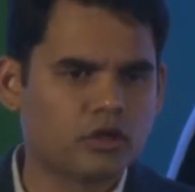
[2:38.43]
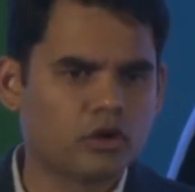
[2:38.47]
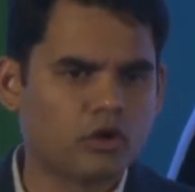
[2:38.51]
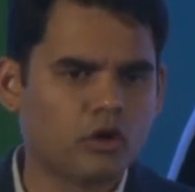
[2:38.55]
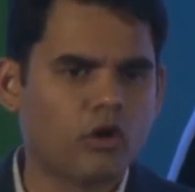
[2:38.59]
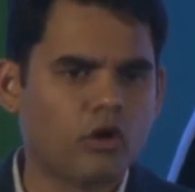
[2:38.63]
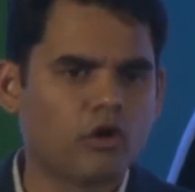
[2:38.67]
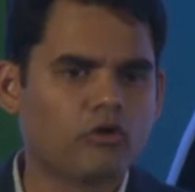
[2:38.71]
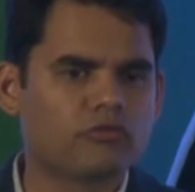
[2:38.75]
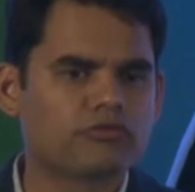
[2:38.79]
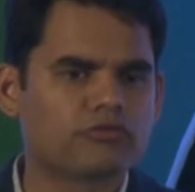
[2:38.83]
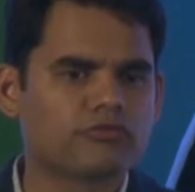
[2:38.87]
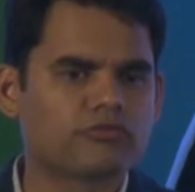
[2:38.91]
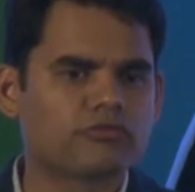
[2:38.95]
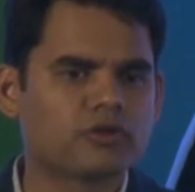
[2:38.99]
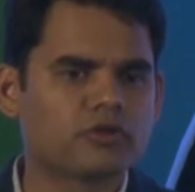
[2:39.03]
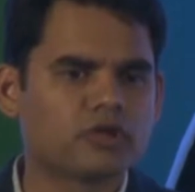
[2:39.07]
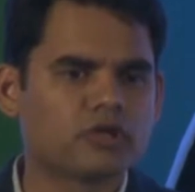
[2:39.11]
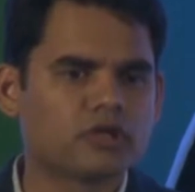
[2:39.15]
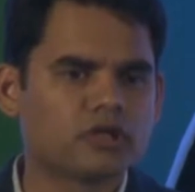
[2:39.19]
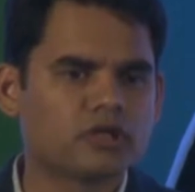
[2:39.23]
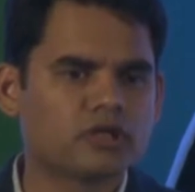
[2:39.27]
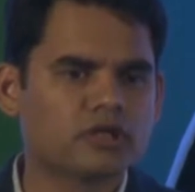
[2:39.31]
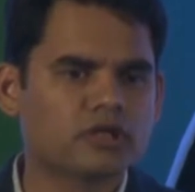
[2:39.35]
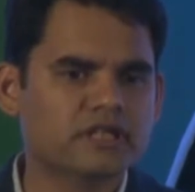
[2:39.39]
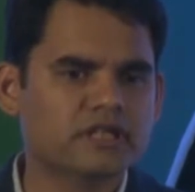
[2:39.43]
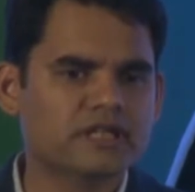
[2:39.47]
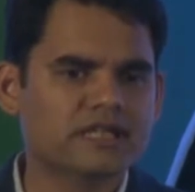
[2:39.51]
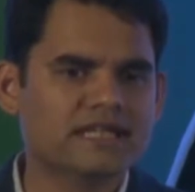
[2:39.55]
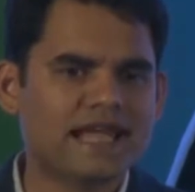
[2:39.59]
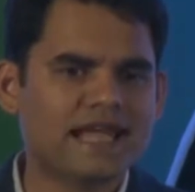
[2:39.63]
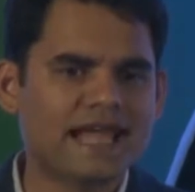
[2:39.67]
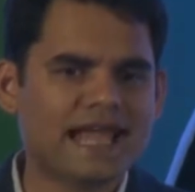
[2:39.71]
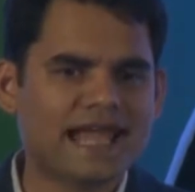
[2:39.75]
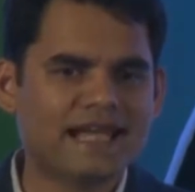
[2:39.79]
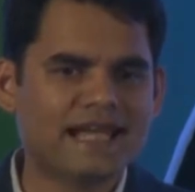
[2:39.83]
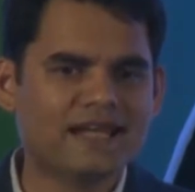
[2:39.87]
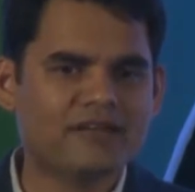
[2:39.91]
of
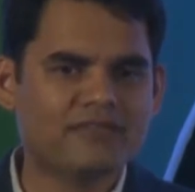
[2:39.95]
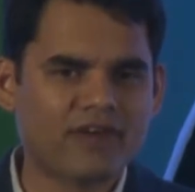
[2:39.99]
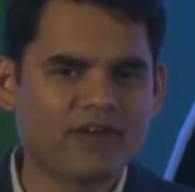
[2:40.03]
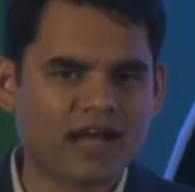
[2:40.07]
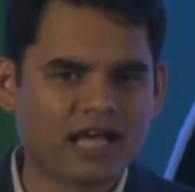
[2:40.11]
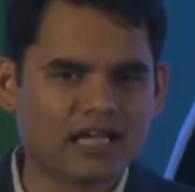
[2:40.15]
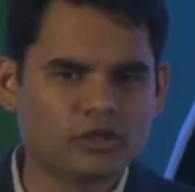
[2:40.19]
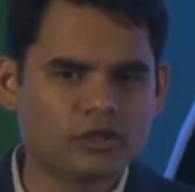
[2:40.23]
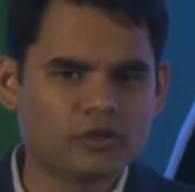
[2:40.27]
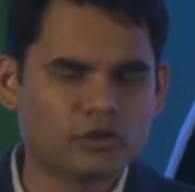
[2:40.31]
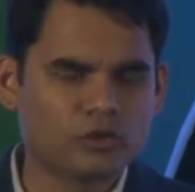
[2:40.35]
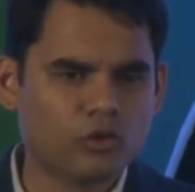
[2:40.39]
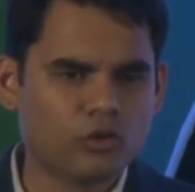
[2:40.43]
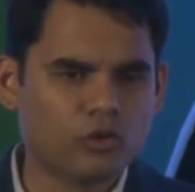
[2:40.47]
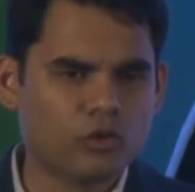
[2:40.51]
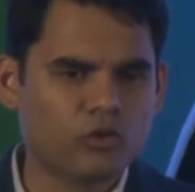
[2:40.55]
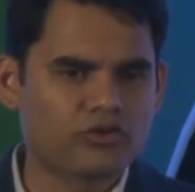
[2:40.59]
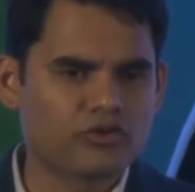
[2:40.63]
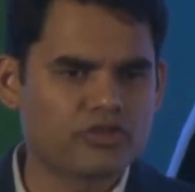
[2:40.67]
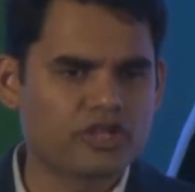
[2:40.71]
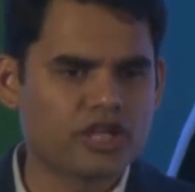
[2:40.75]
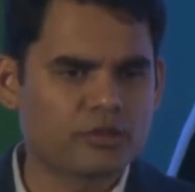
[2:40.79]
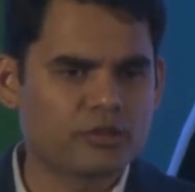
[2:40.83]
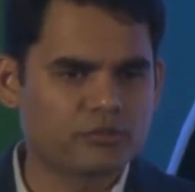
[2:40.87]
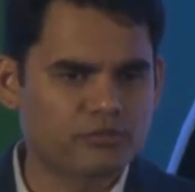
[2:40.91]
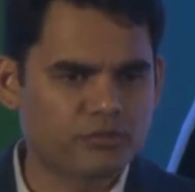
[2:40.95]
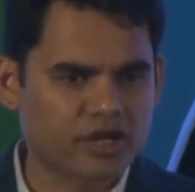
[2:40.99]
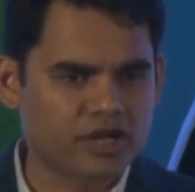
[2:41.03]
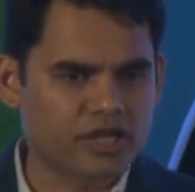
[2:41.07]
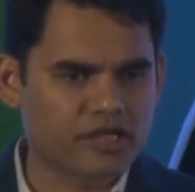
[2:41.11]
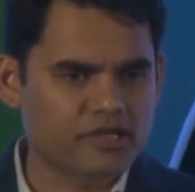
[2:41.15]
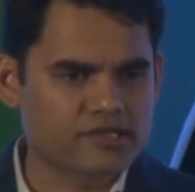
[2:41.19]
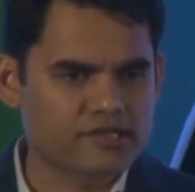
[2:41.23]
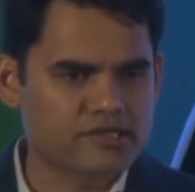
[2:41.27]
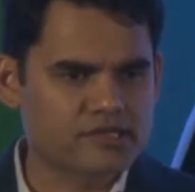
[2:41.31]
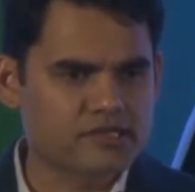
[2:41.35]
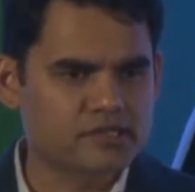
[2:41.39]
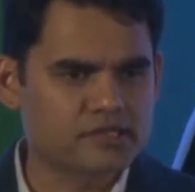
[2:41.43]
the end value or the end
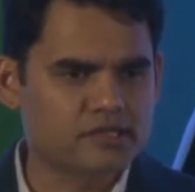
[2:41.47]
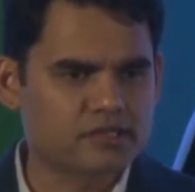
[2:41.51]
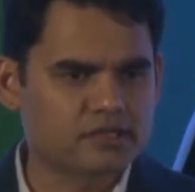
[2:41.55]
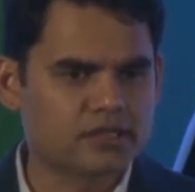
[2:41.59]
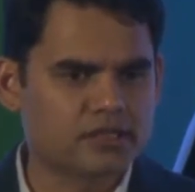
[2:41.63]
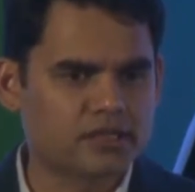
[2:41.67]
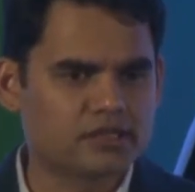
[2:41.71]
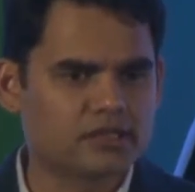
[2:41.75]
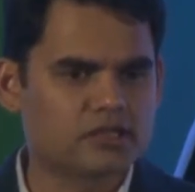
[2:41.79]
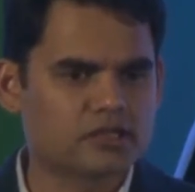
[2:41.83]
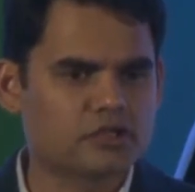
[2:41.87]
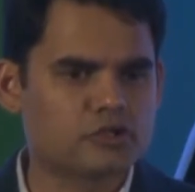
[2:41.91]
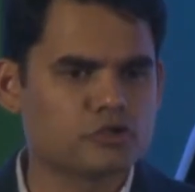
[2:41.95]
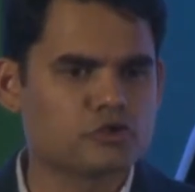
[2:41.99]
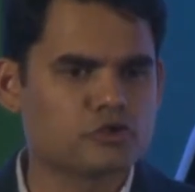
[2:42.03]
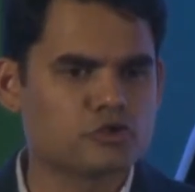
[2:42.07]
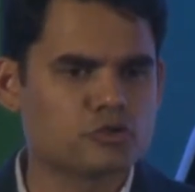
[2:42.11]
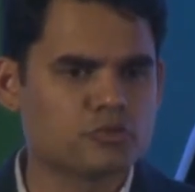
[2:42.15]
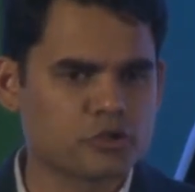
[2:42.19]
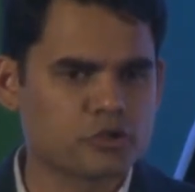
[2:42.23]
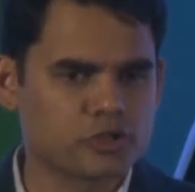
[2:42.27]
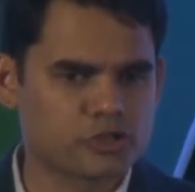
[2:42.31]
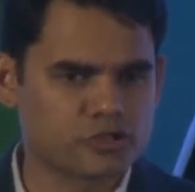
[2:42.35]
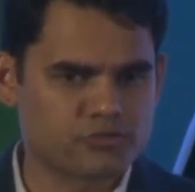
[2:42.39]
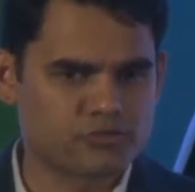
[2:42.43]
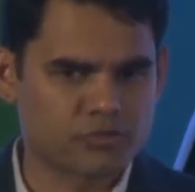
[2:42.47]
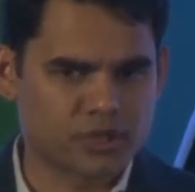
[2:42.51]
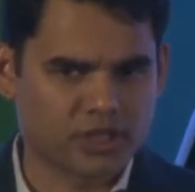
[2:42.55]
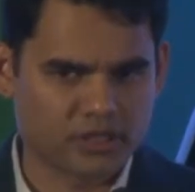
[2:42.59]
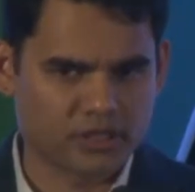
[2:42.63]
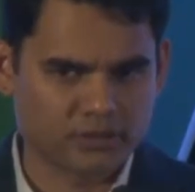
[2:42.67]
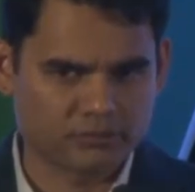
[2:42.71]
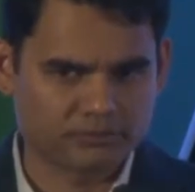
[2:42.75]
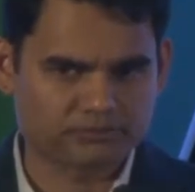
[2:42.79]
price that the consumer is paying.